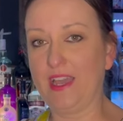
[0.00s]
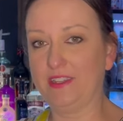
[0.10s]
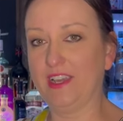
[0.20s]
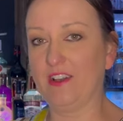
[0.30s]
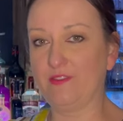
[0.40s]
and
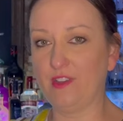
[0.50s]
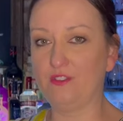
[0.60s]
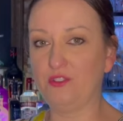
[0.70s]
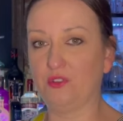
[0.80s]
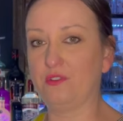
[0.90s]
you have
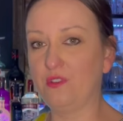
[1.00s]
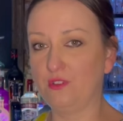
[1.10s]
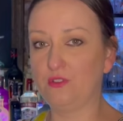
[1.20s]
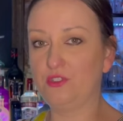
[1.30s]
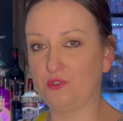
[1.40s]
no
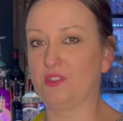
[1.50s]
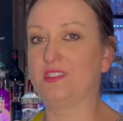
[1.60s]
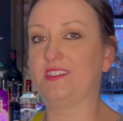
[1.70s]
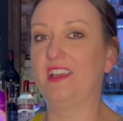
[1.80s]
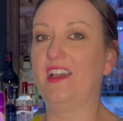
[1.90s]

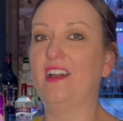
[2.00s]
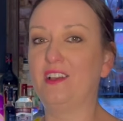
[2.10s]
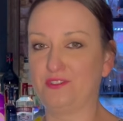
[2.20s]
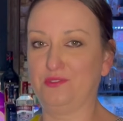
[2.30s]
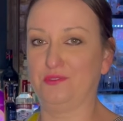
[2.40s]
choice
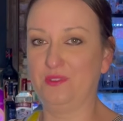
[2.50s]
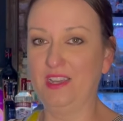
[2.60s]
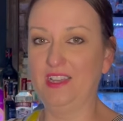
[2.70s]
at all.